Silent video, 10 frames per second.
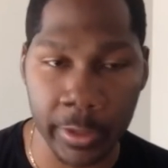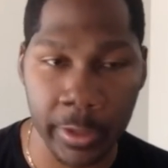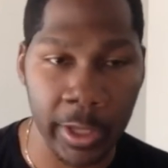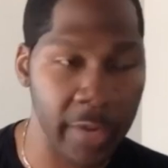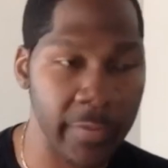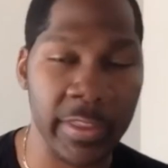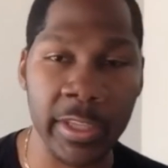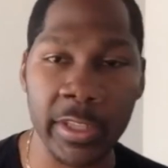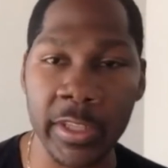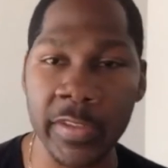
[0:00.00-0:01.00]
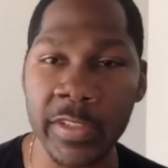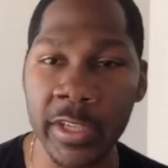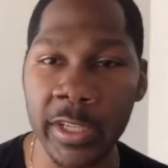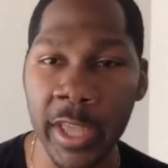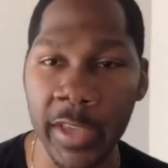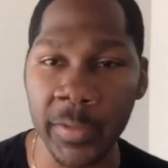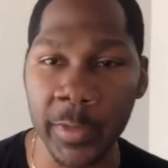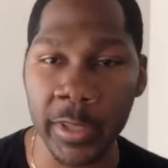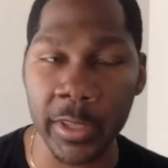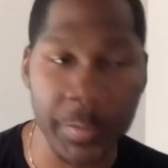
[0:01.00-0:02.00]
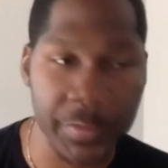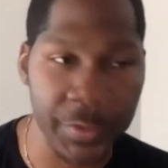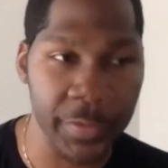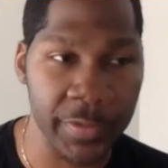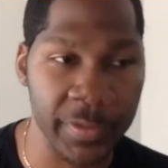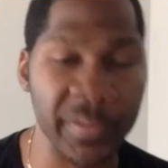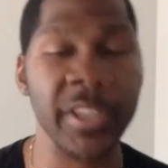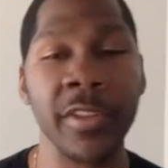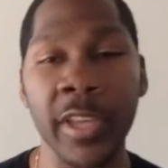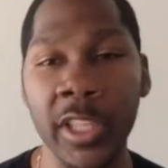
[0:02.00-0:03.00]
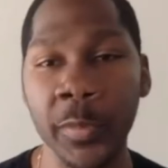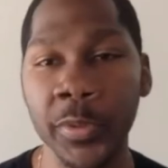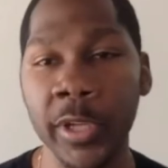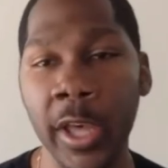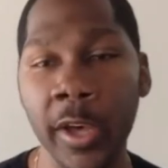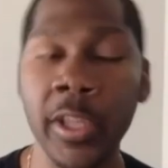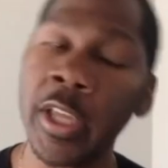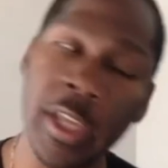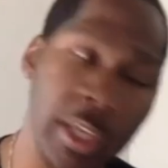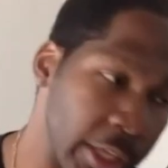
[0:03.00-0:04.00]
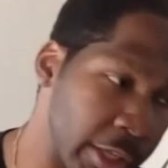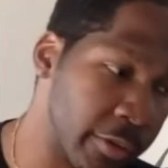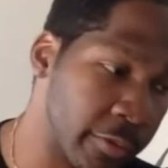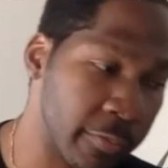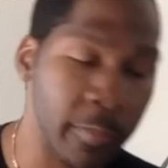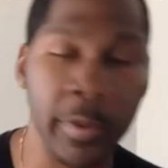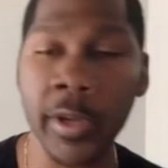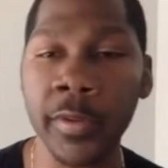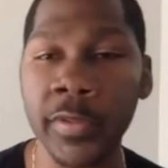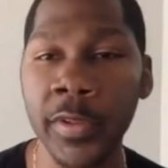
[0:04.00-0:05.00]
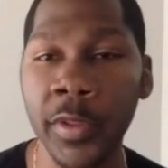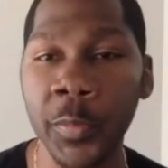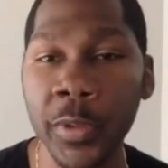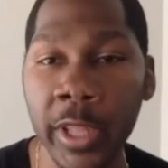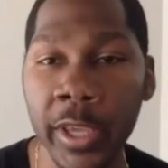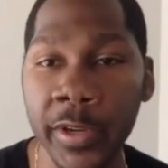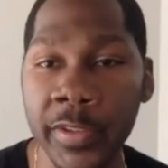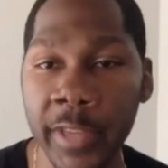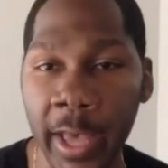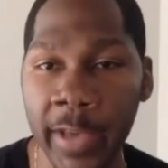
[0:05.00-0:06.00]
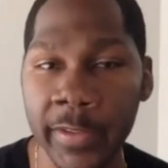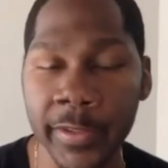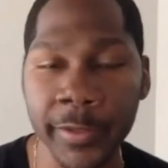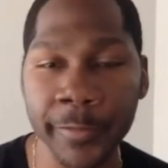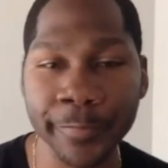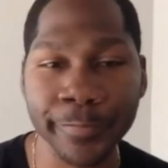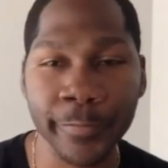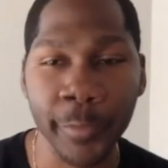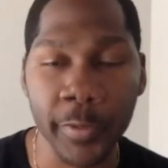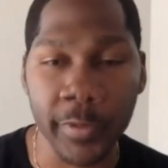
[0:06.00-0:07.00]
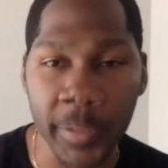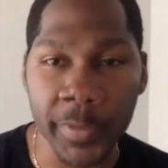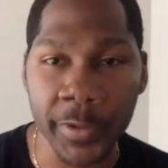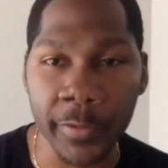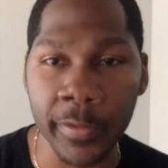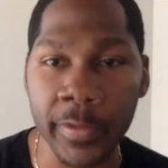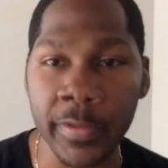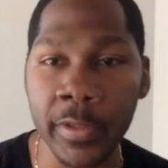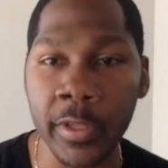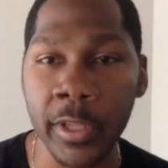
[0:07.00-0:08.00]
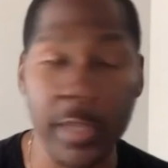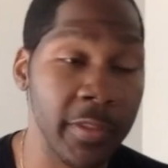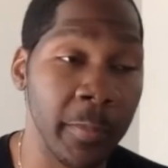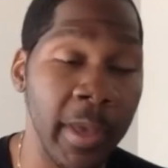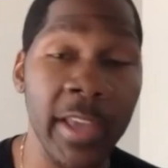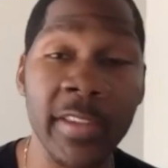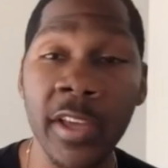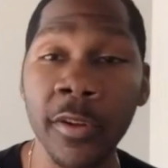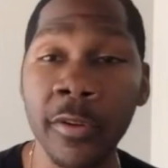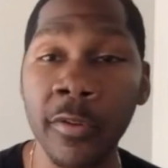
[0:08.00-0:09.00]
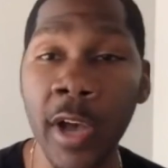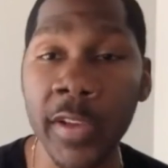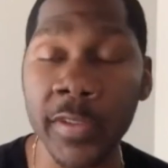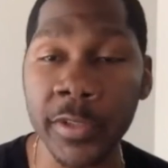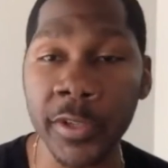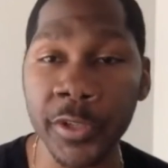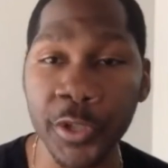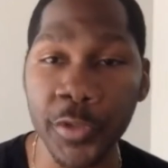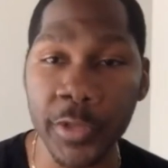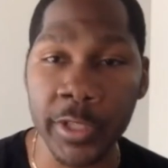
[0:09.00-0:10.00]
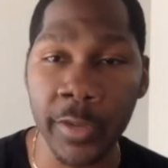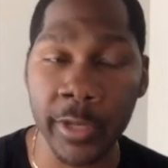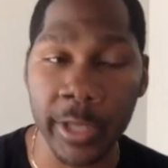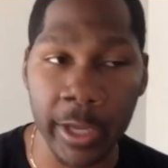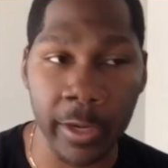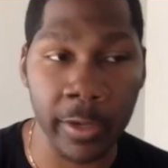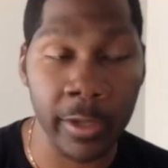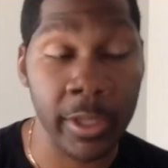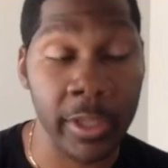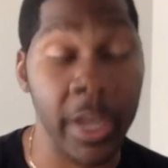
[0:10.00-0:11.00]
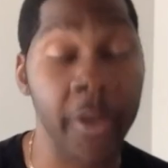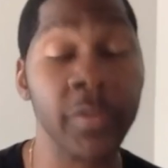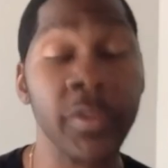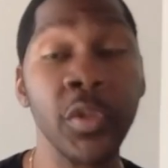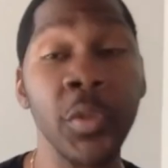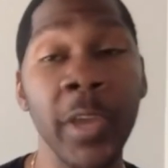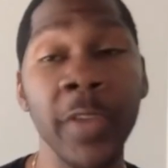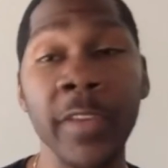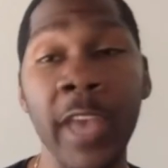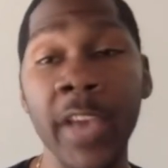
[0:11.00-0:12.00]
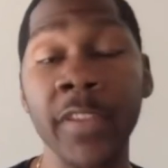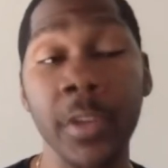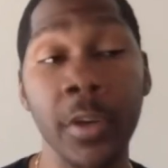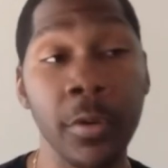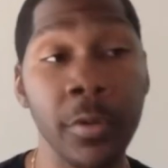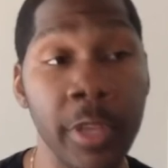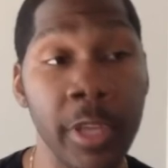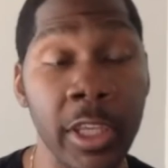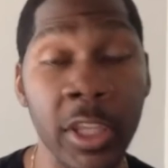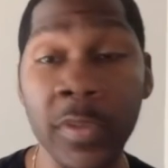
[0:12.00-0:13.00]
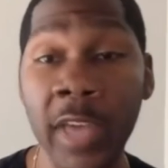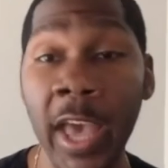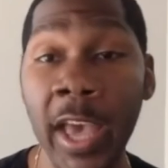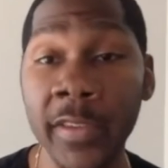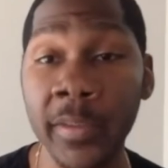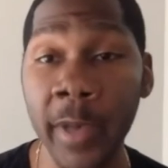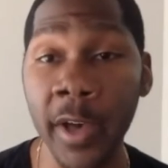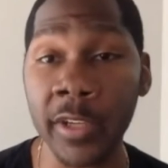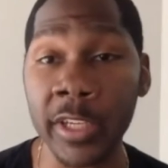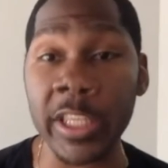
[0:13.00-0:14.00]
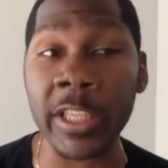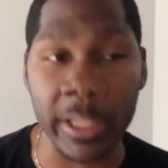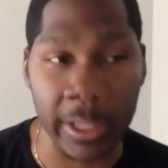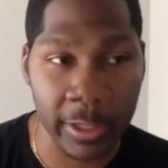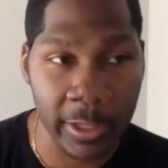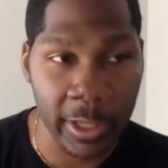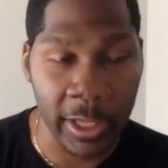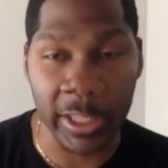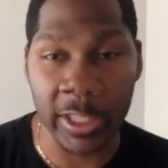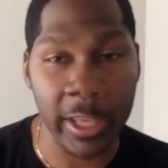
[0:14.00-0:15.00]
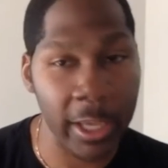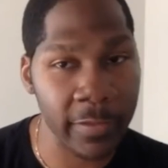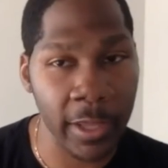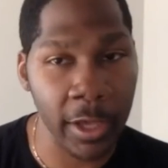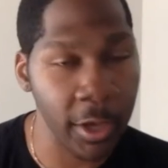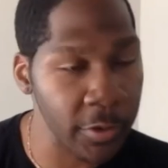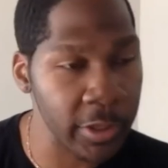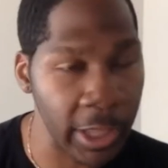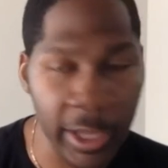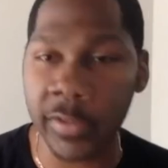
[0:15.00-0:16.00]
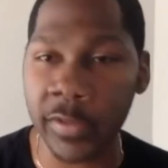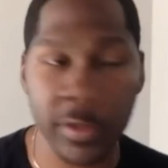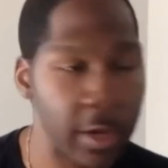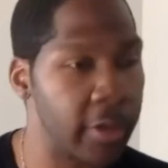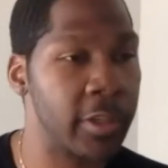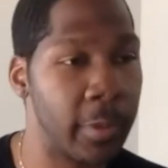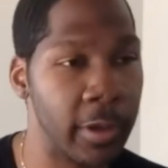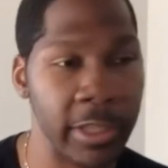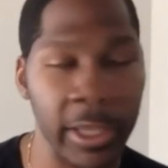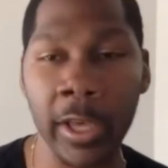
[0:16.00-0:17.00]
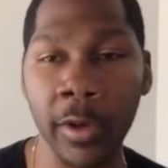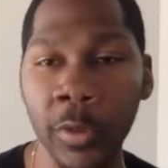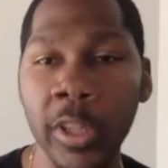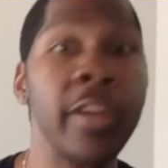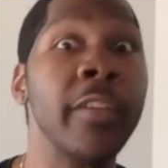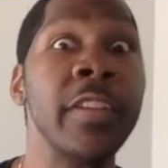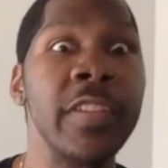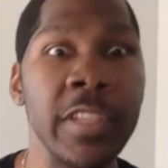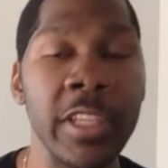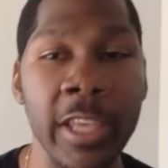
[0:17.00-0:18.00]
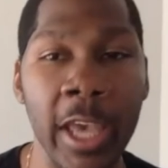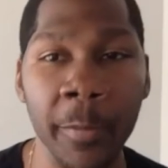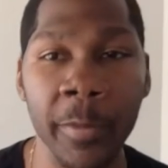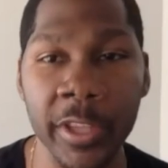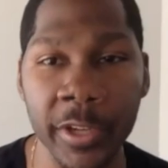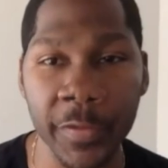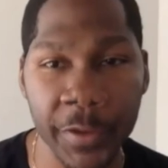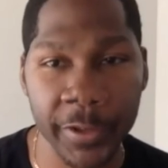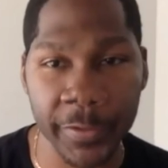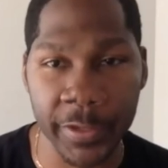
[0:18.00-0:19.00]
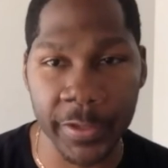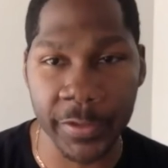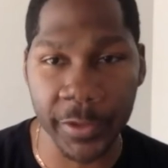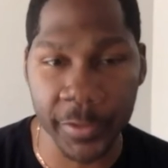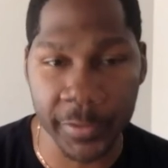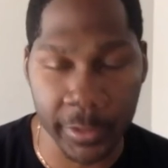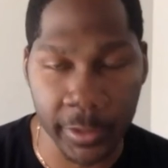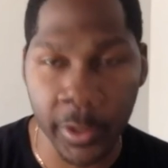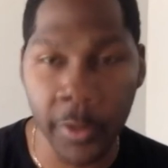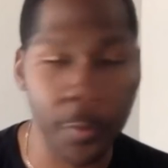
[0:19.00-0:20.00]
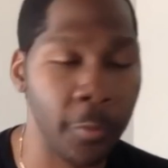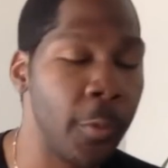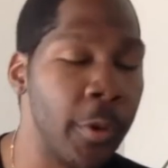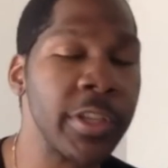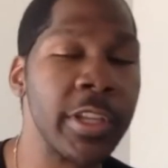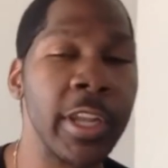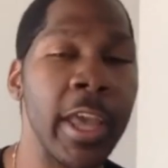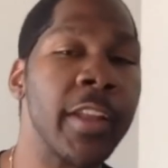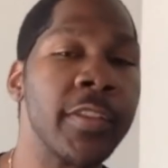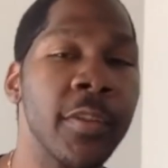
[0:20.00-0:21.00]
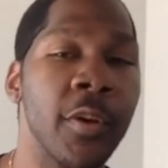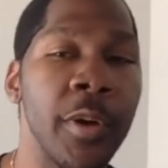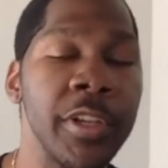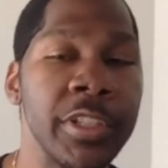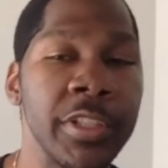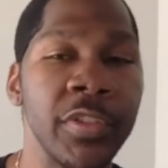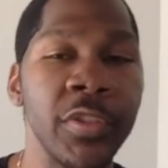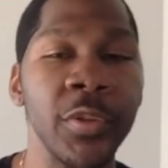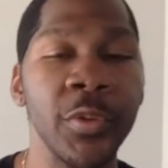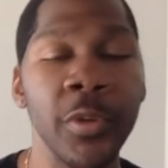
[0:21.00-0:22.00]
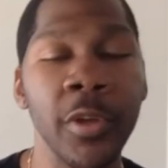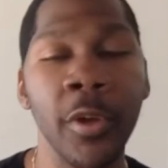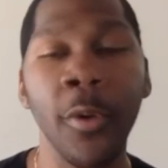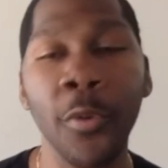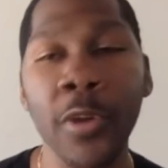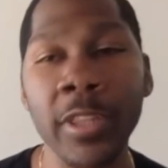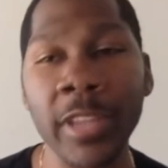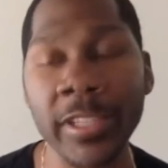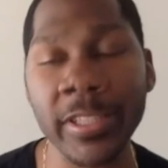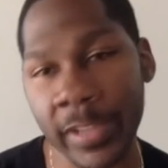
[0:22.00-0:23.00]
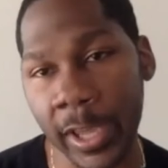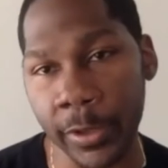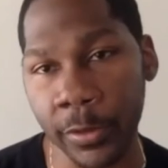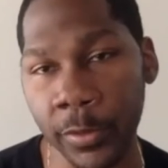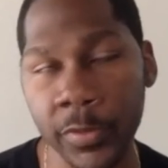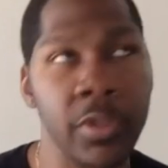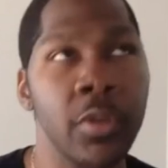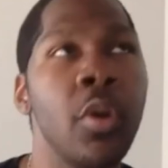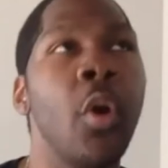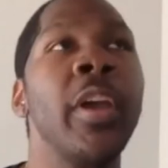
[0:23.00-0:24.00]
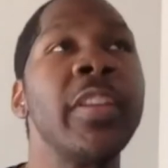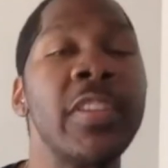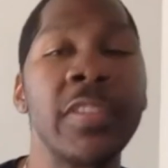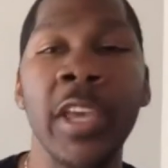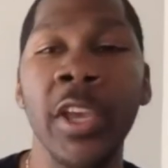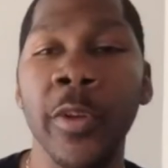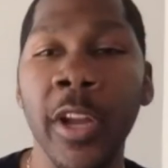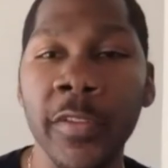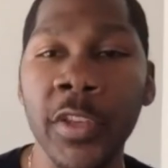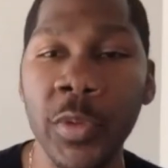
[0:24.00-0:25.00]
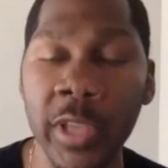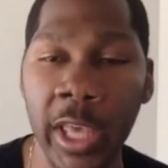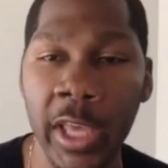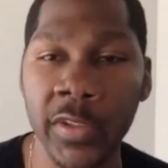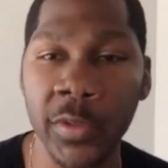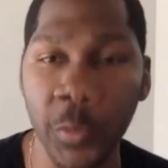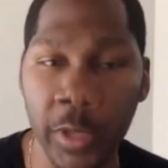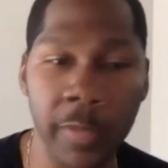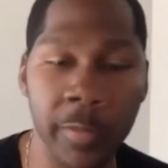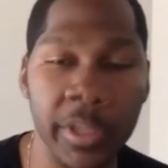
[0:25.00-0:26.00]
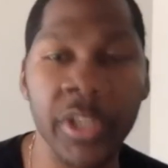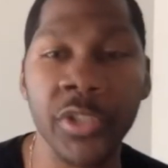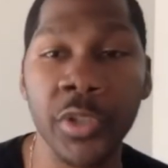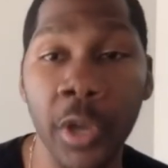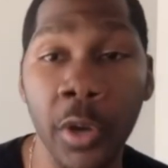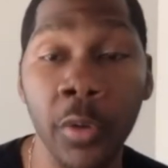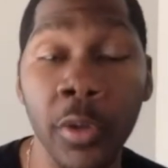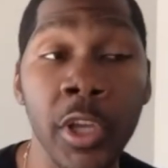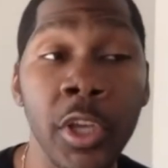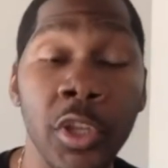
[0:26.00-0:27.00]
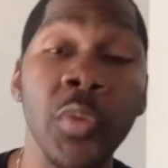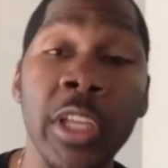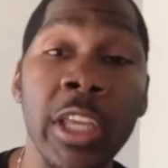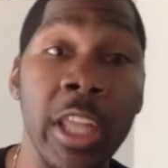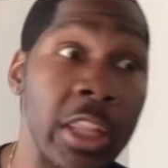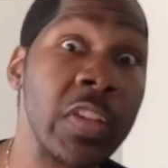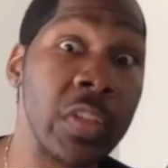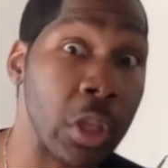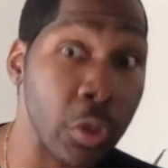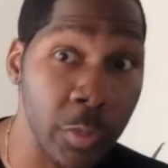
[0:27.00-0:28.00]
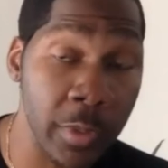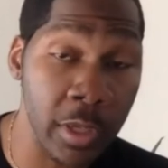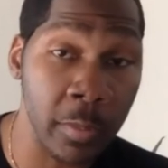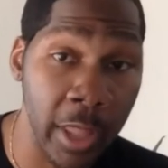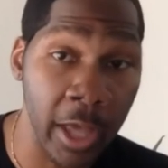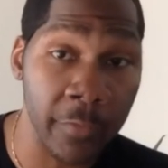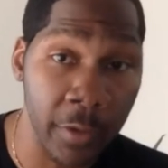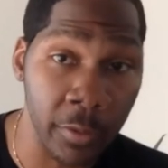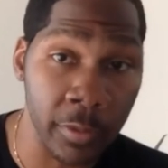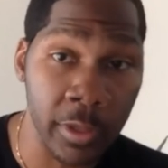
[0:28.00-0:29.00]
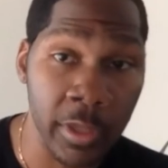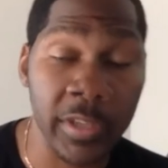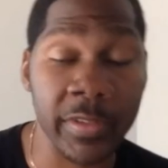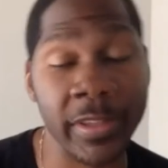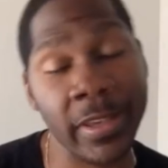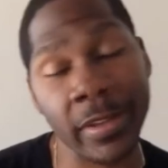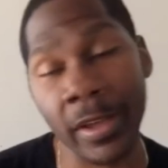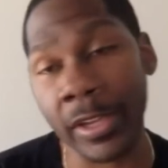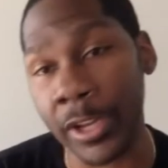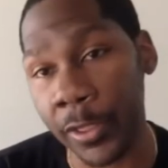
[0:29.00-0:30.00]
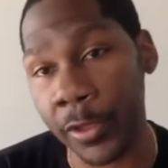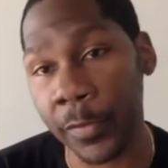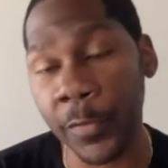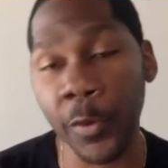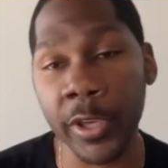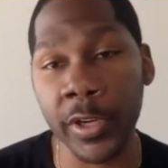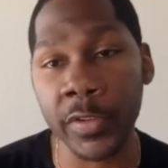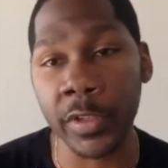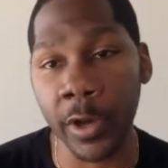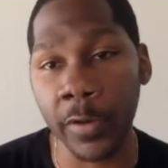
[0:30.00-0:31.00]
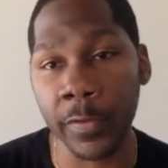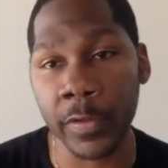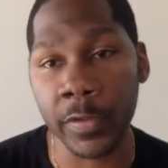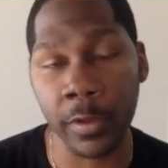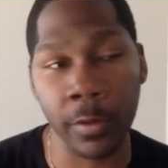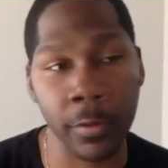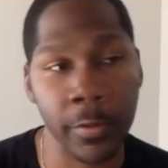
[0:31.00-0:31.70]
Everything that he's done has been lip service. The video that he put out in rebuttal to the players' ask was lip service. If the man's not on the roster, you really don't care. Now, as for Tupe Fiasco, he was asked about kneeling, and he gave that coded answer talking about, yeah, I would love to see Cap in the NFL if he deserves it. Well, one, he didn't answer the question, and two, we're in an election cycle. So you're going to say whatever you can to win because you know you need at least a little bit of the black vote to get another 4 years in office. So